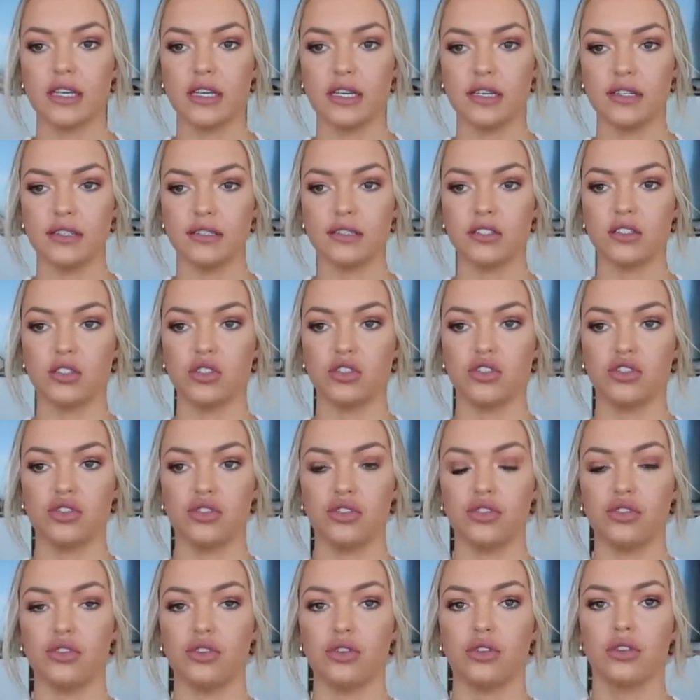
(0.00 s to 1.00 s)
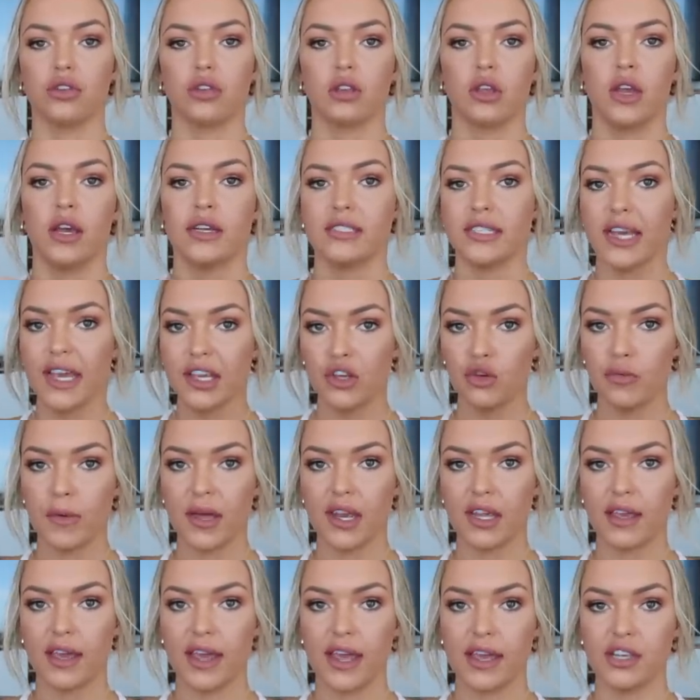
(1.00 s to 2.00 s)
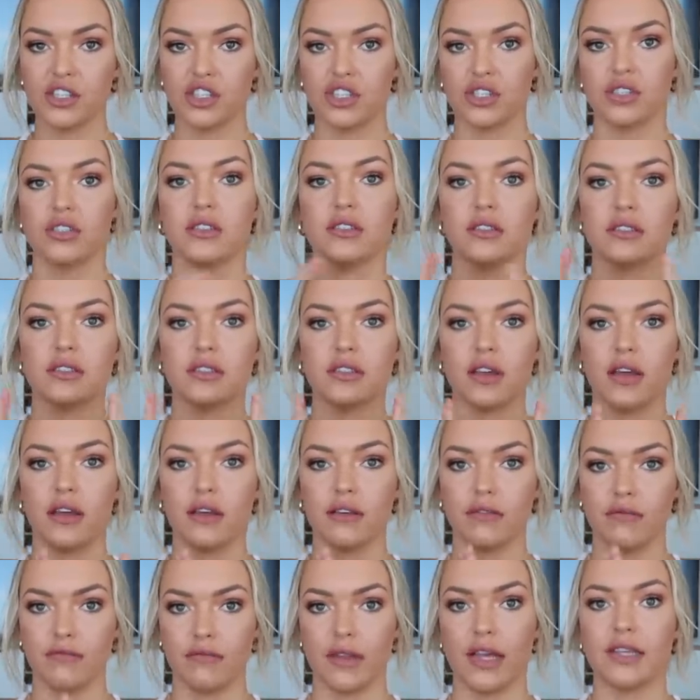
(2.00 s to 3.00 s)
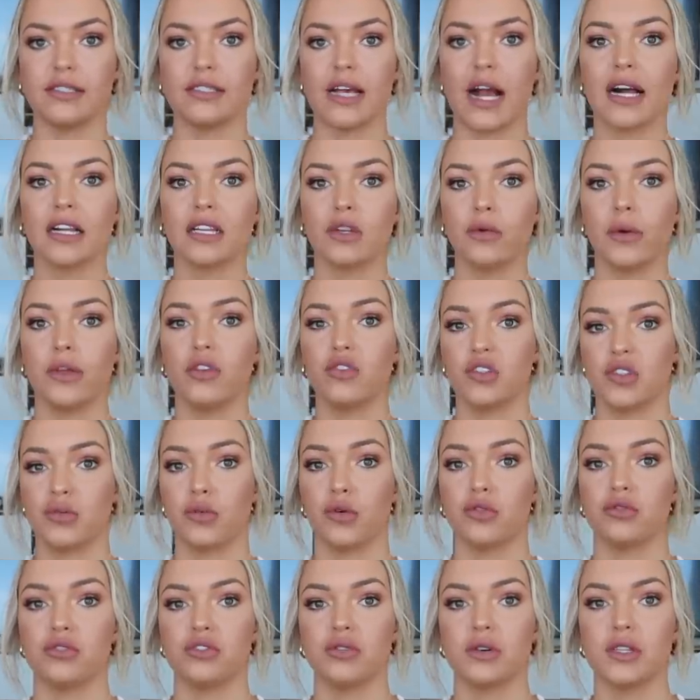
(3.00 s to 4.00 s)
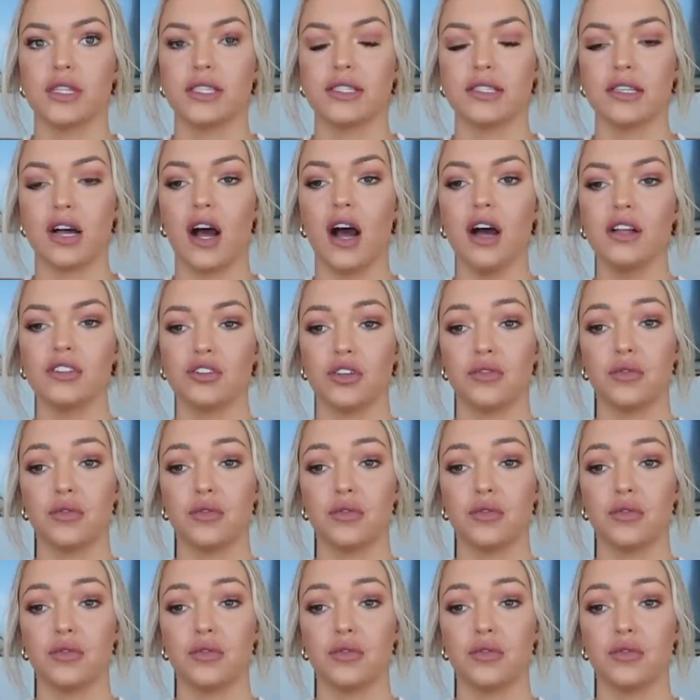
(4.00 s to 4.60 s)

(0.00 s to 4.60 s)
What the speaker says: is to take your medications exactly when you're supposed to at the start.